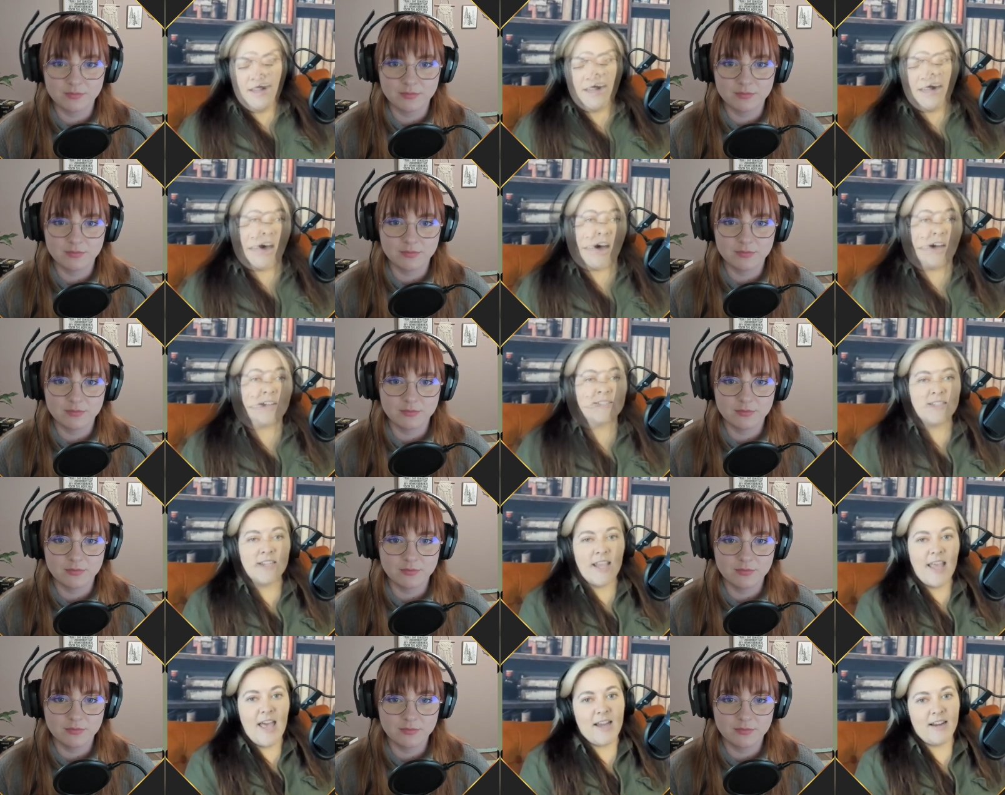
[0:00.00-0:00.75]

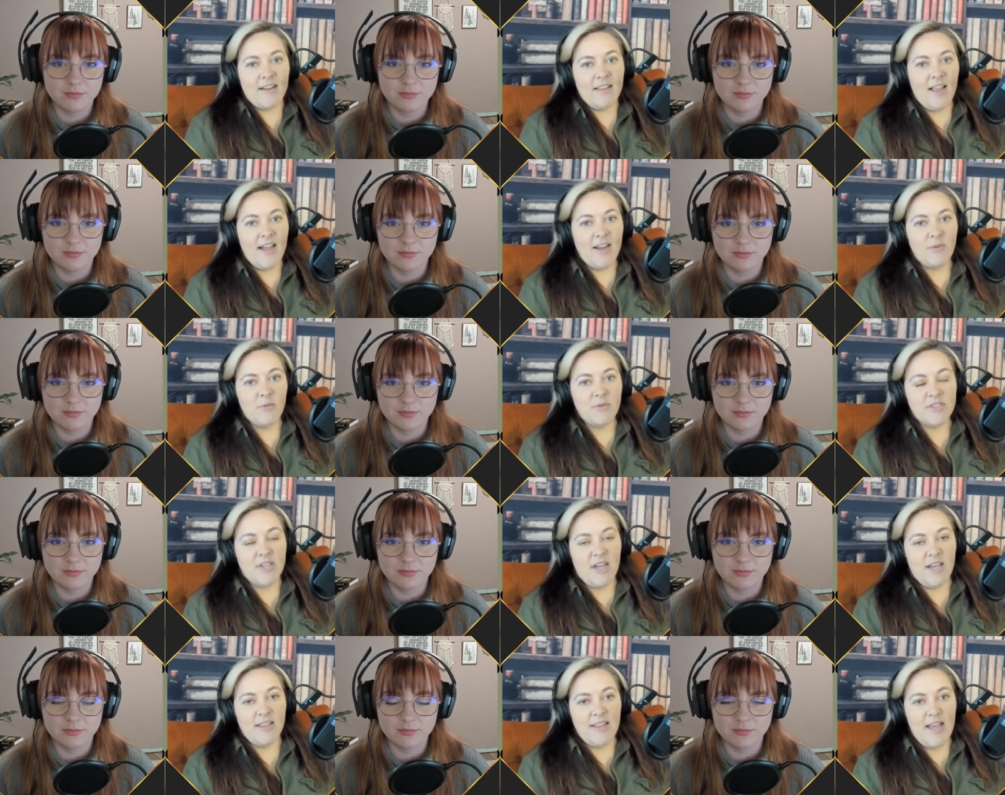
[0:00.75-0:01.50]
Speaker 1: Haunting Adeline
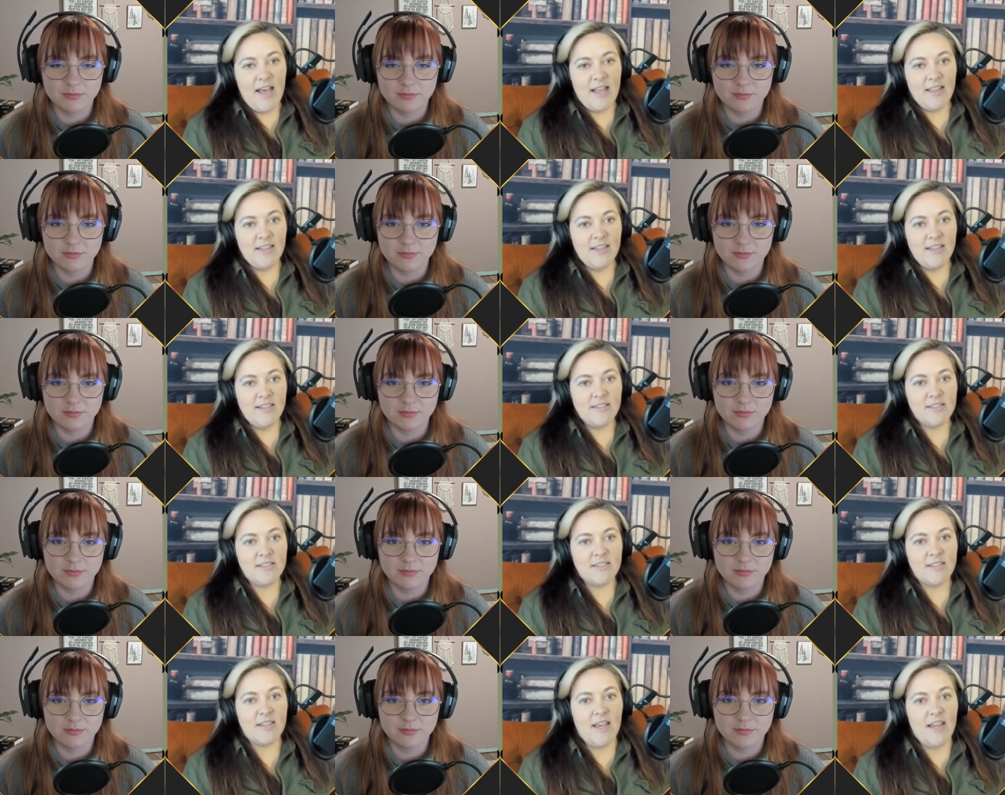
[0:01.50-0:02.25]
was on that
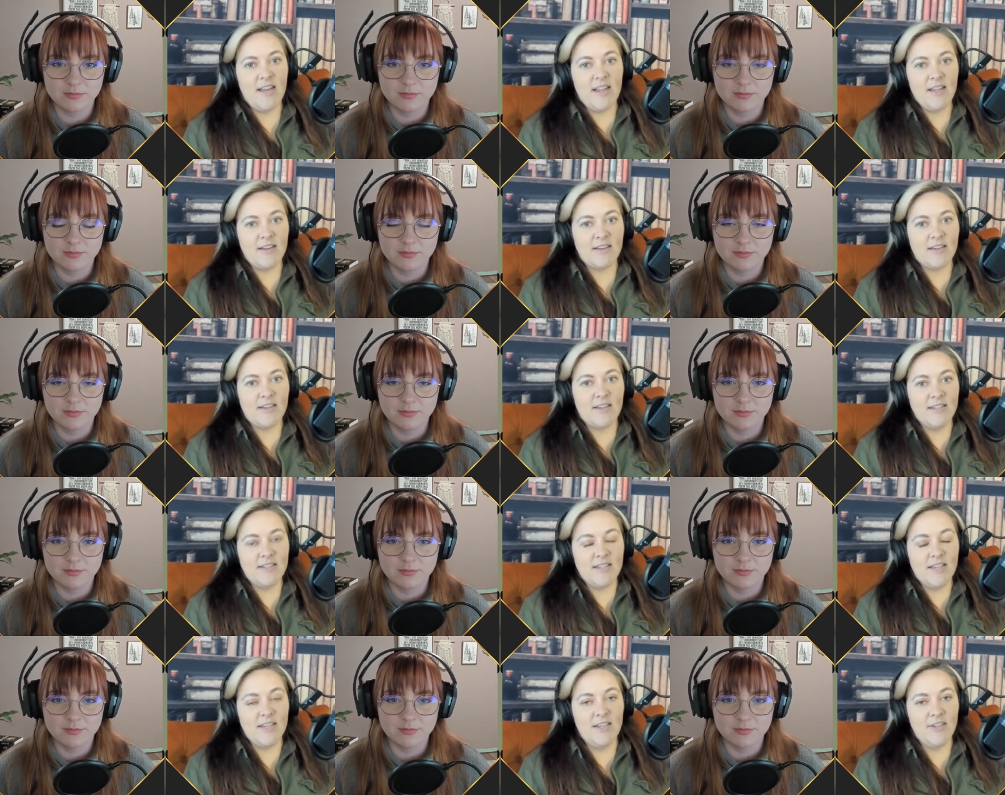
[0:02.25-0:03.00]
list, and it
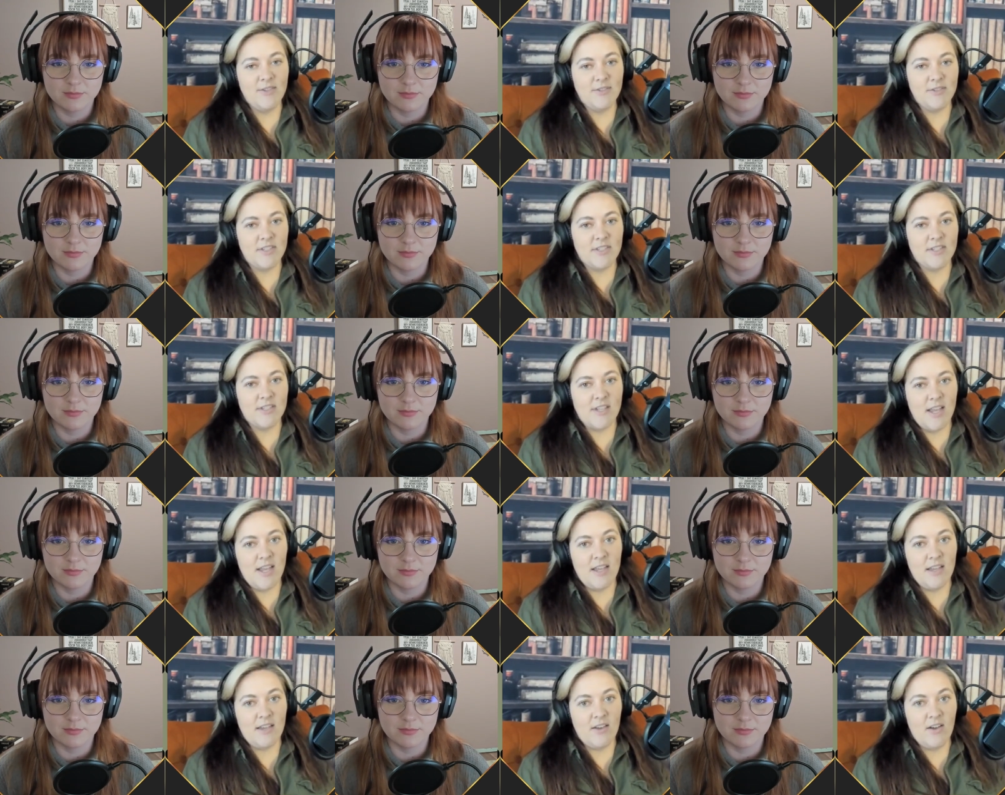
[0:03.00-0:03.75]
continues to
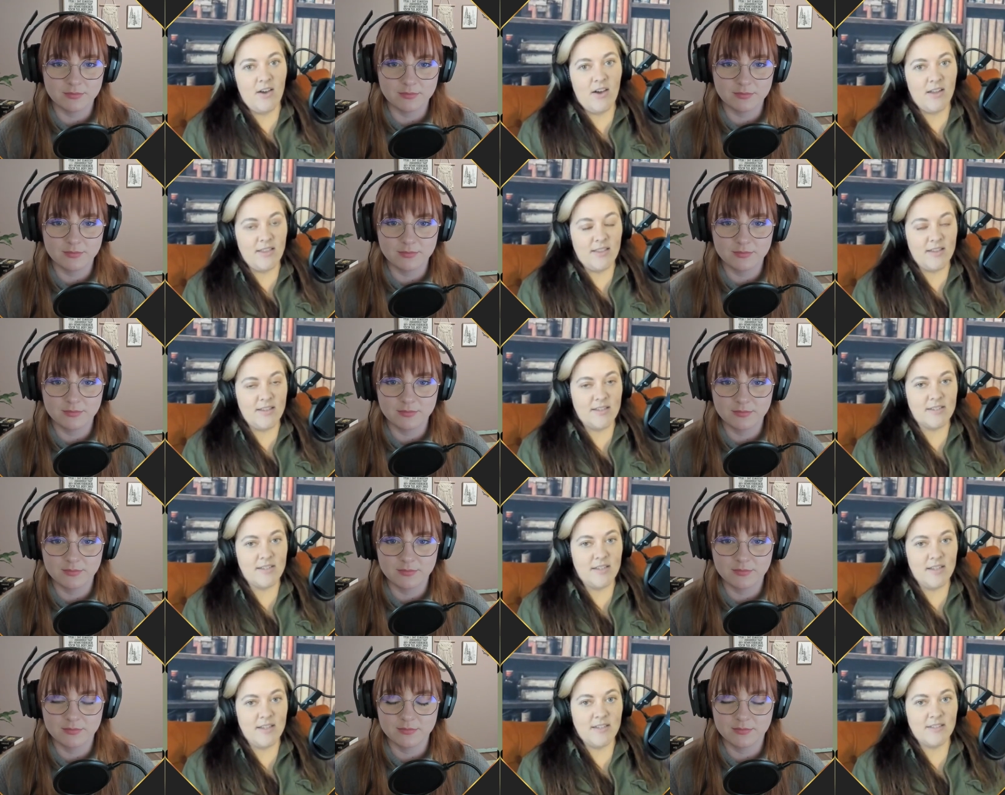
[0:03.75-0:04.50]
stay on
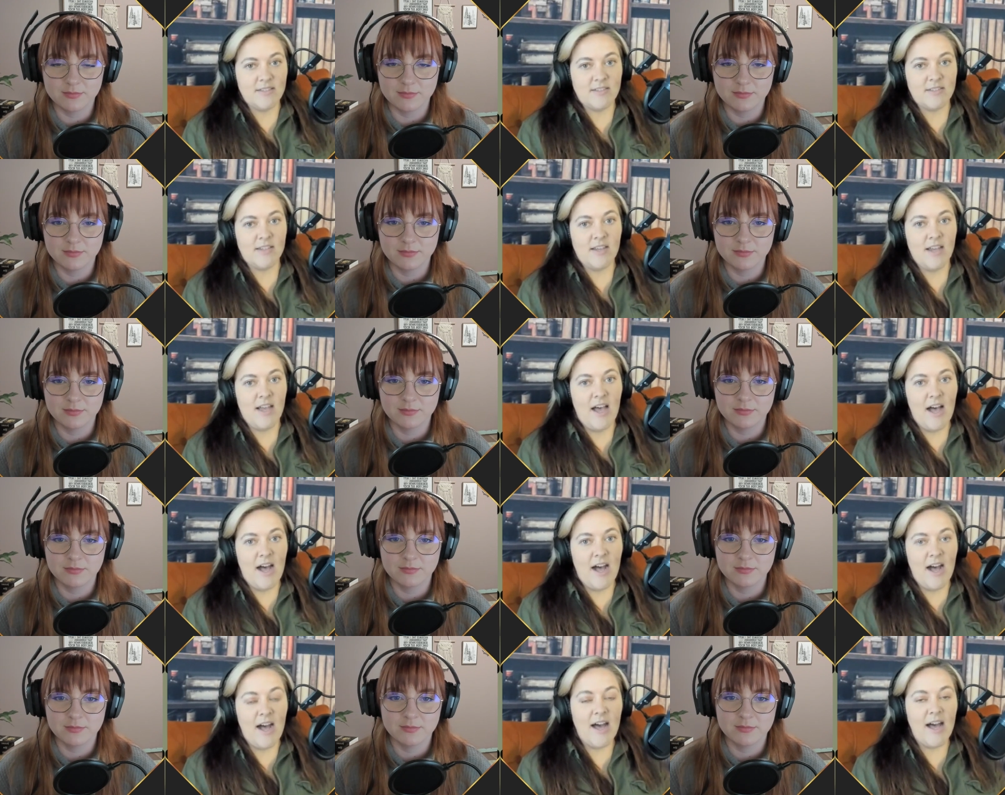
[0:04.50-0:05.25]
this list.
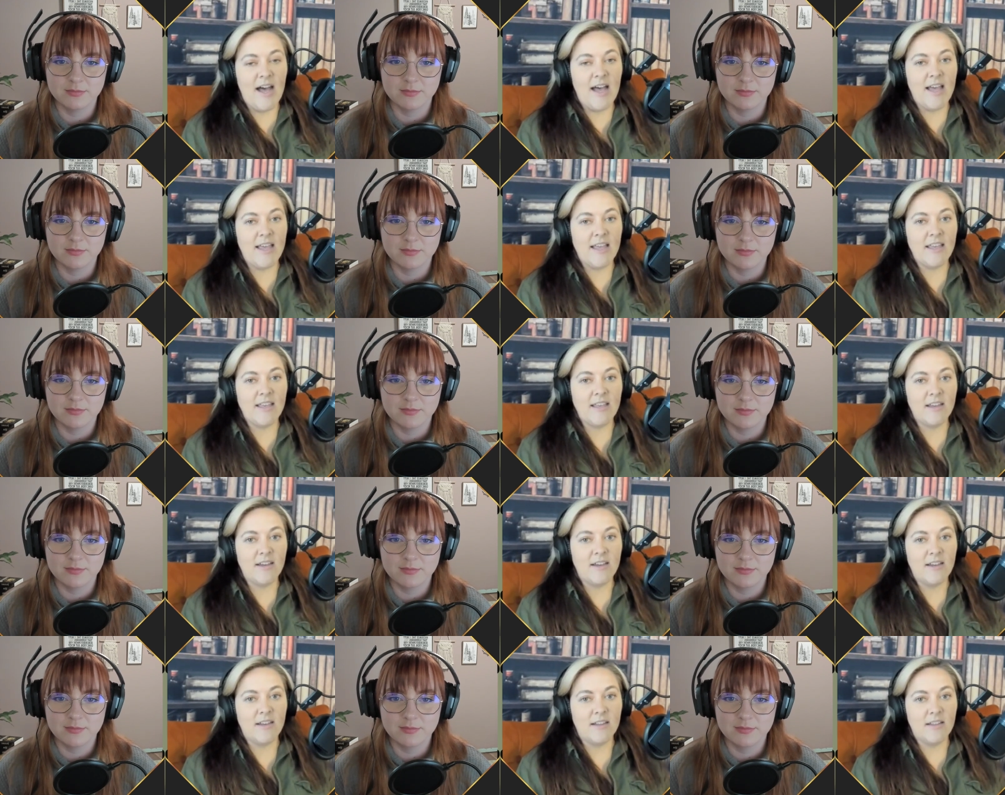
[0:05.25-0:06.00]

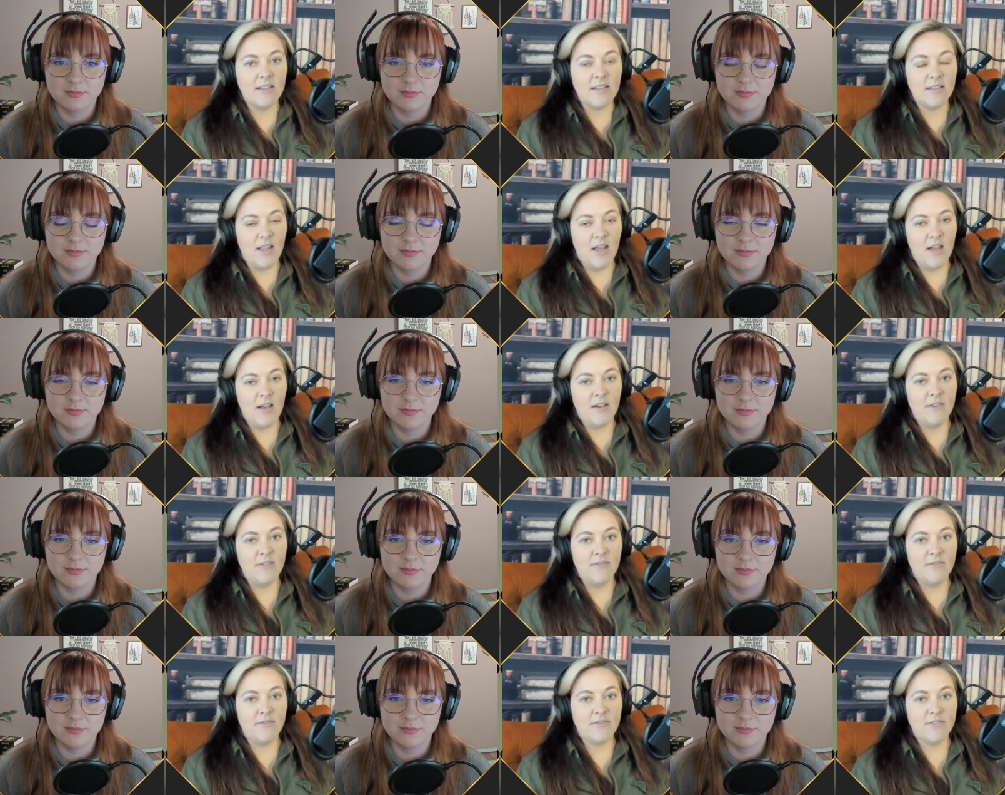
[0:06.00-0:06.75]
I
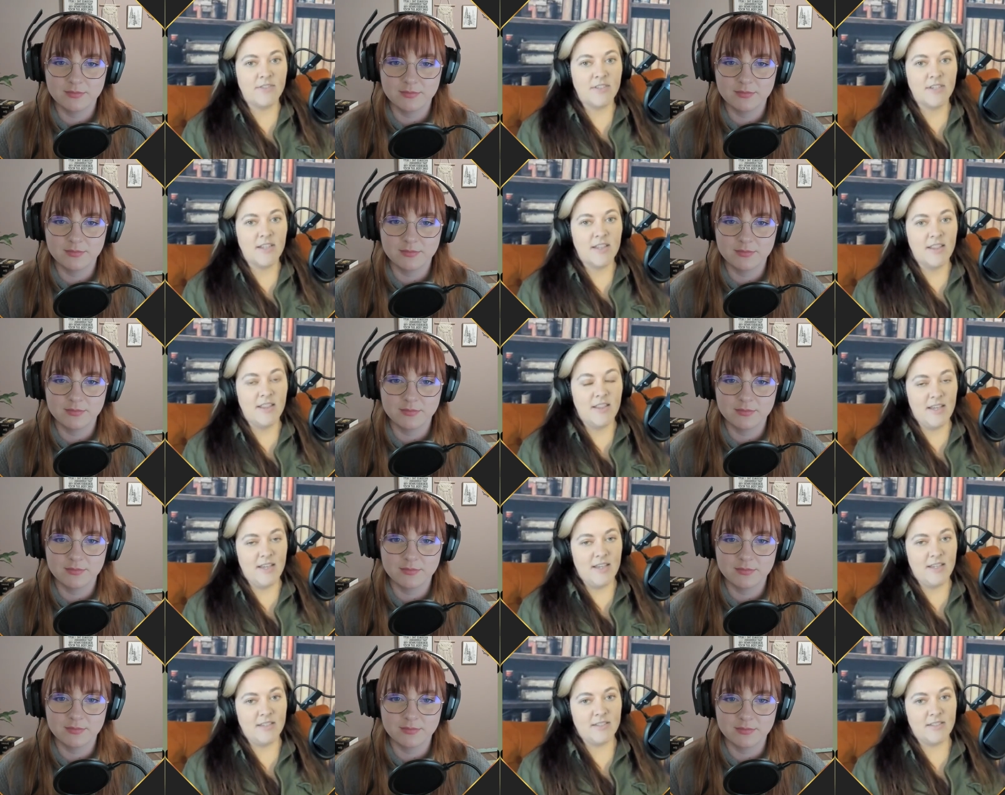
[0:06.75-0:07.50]
loved
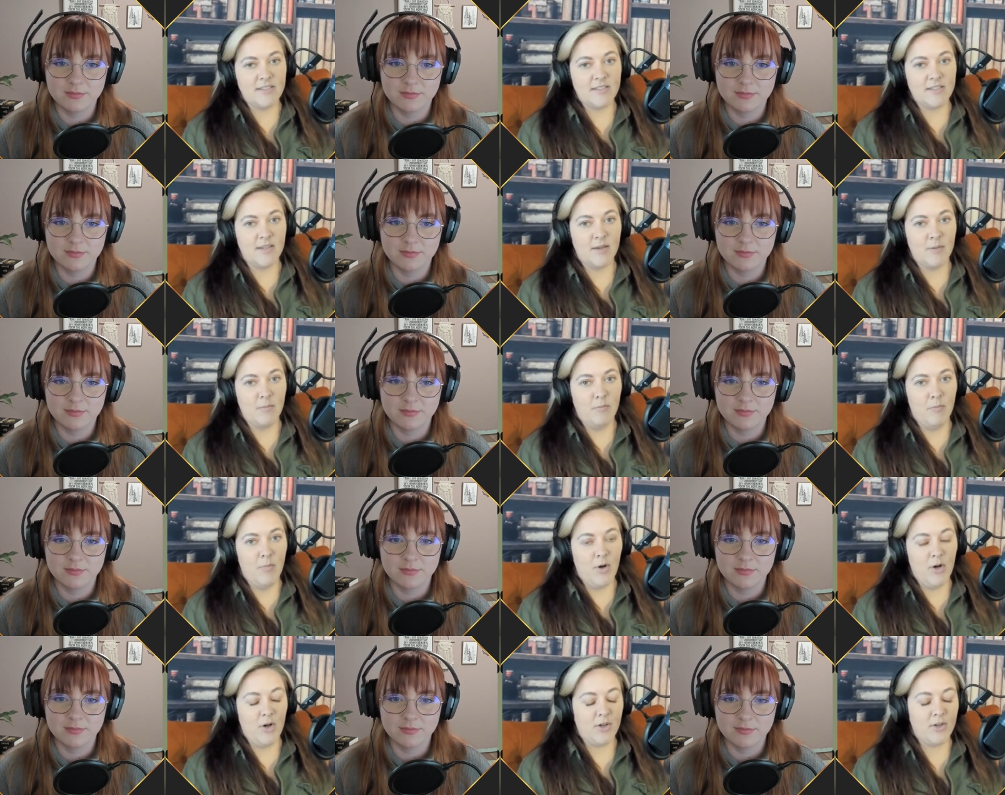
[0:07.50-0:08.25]
this
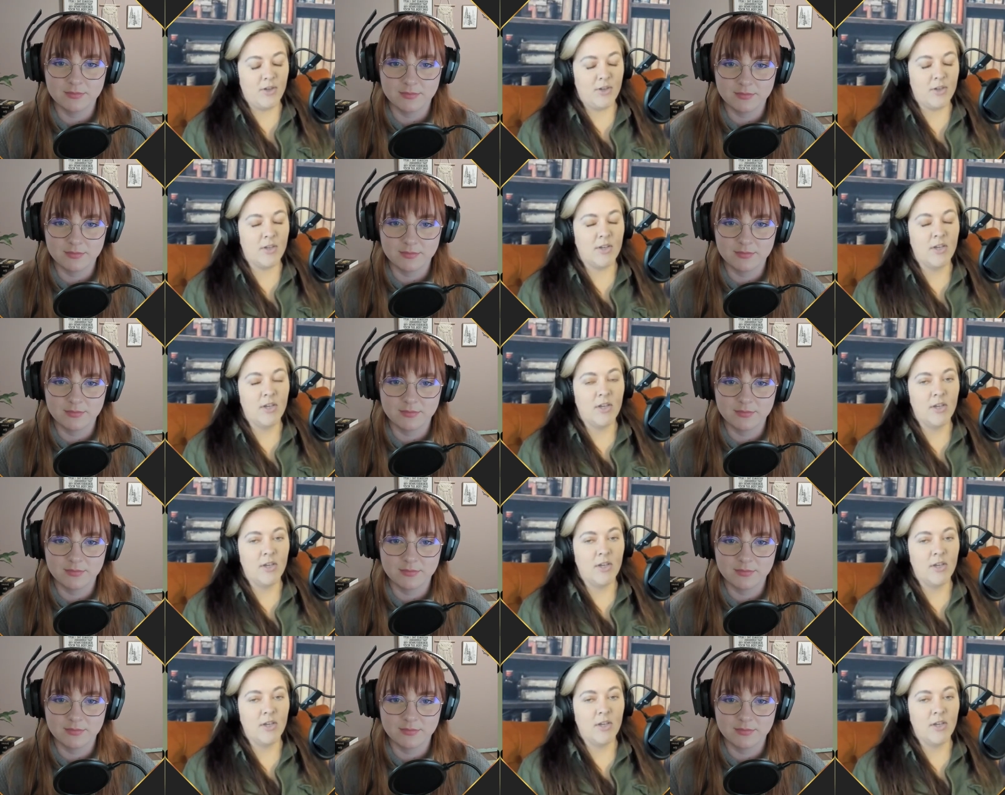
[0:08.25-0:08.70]
book